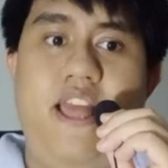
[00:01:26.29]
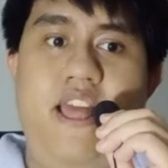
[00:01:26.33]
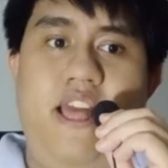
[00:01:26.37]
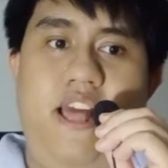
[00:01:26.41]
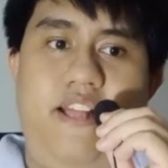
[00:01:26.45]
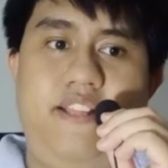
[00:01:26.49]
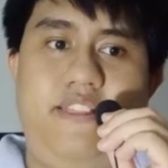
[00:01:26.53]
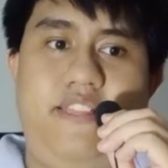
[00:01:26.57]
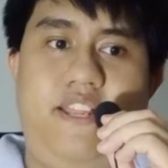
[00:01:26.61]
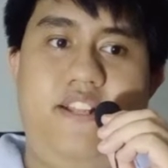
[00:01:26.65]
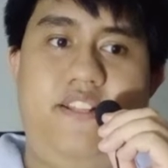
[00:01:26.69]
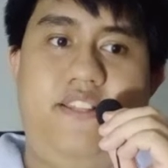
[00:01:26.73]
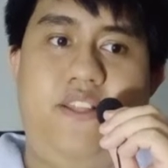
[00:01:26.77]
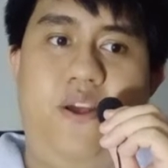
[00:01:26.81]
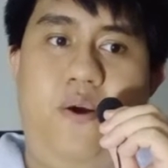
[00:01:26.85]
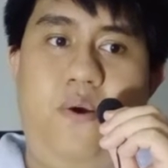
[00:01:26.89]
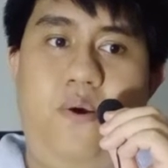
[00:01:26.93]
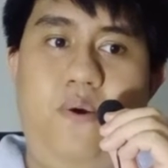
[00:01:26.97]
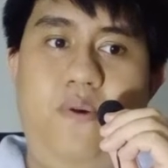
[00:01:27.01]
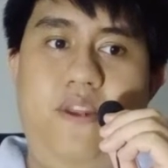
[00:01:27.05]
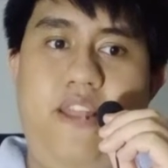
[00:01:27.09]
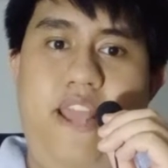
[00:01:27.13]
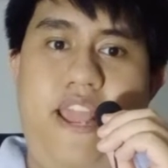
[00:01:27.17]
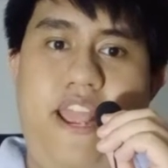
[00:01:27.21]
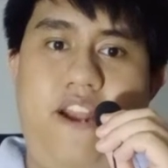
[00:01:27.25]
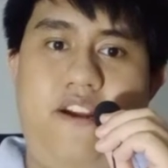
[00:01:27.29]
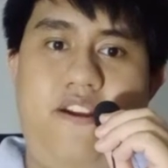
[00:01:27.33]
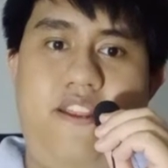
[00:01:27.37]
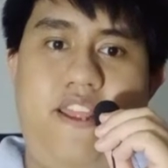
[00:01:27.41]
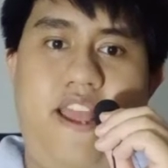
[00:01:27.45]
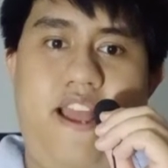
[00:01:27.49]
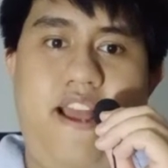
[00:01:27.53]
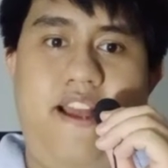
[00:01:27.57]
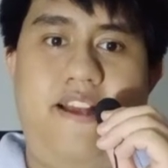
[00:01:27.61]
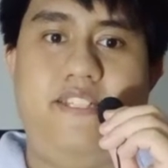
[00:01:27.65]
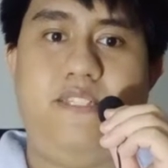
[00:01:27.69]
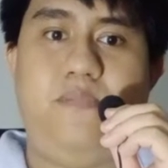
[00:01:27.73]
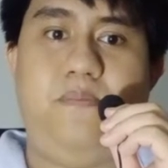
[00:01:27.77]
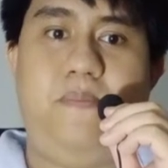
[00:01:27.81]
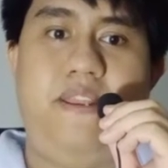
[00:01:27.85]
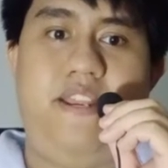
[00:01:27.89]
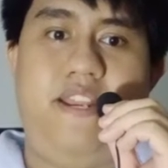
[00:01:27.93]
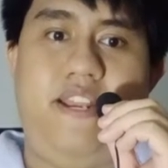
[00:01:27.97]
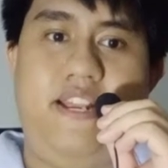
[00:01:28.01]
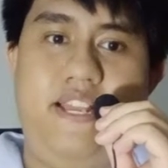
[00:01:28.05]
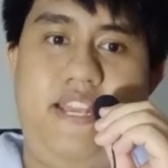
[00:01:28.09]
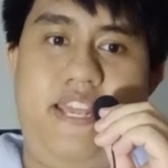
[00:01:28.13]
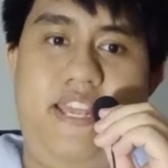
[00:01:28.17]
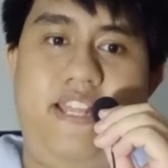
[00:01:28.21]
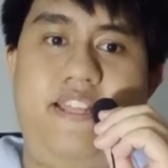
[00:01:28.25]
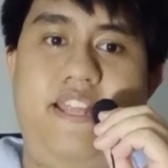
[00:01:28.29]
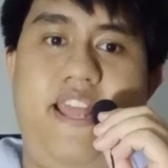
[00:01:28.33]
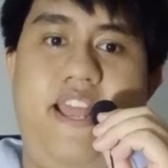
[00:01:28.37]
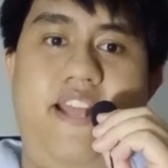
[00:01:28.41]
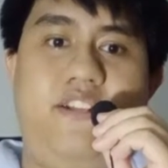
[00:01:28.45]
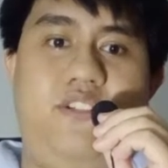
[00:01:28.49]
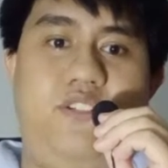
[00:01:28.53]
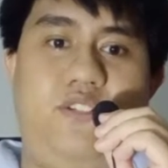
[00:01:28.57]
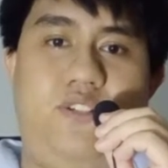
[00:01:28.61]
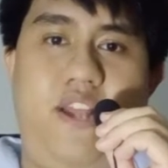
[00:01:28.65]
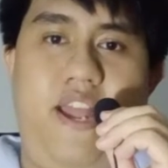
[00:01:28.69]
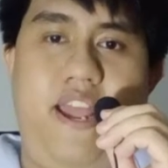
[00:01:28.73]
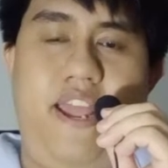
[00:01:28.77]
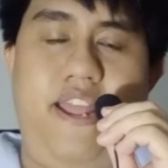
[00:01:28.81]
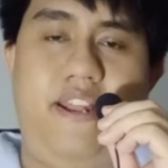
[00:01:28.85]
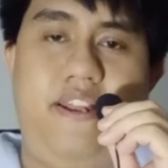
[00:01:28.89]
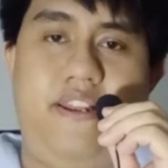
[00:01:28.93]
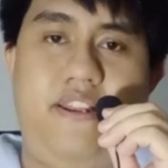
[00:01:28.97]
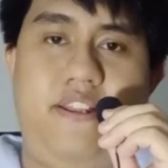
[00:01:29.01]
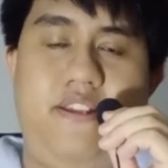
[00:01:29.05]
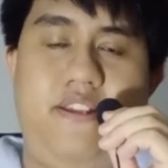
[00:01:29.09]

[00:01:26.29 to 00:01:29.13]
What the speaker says: until the whole area has been cleaned and dried.